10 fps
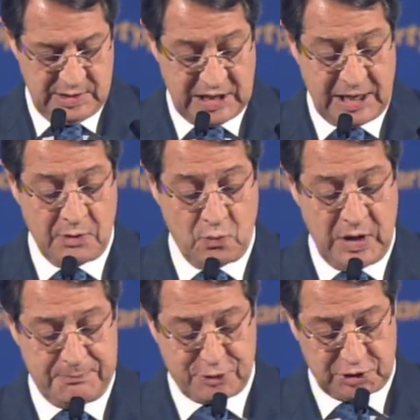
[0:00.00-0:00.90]
than
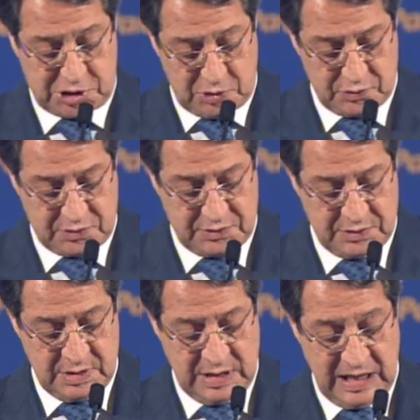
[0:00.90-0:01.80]
we produce
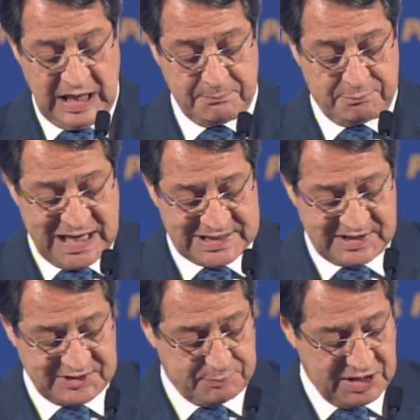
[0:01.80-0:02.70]
and pass
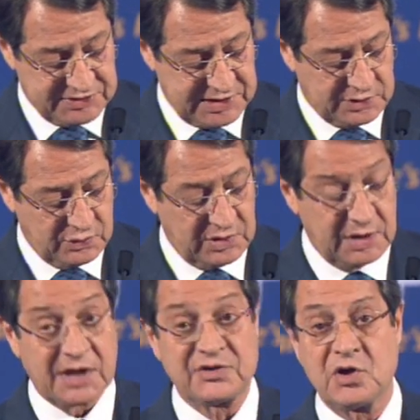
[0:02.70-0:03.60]
this burden to the
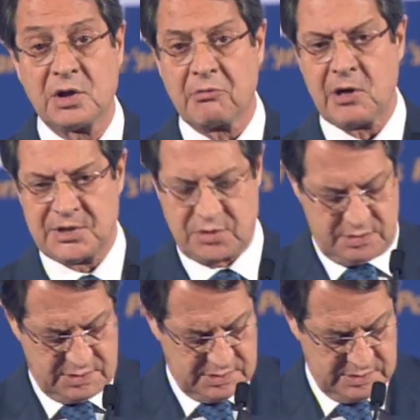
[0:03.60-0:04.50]
next generations.
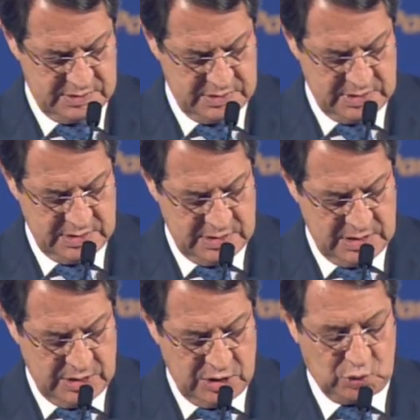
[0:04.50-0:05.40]

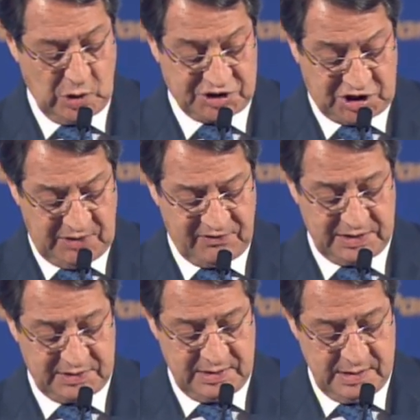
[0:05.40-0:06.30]
To achieve
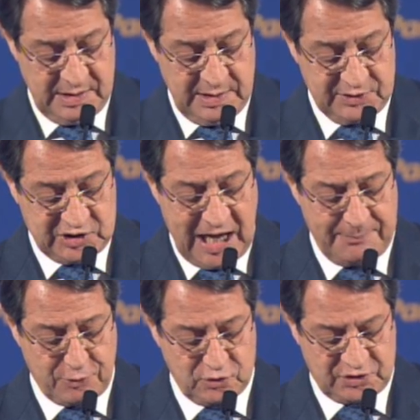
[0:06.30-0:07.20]
that,
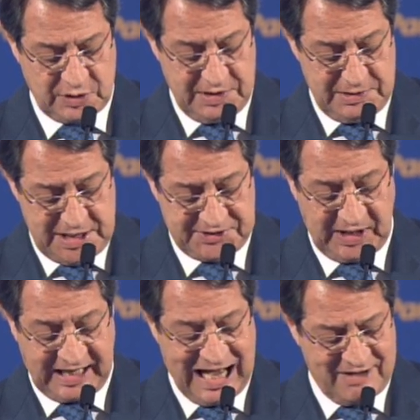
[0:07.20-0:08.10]
Cyprus needs
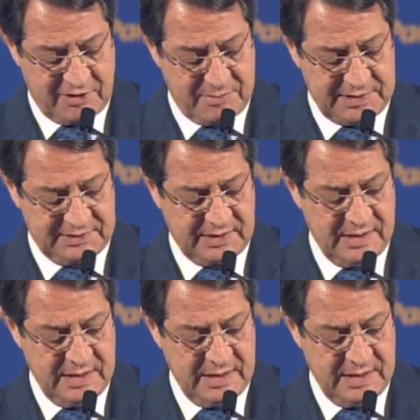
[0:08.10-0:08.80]
a government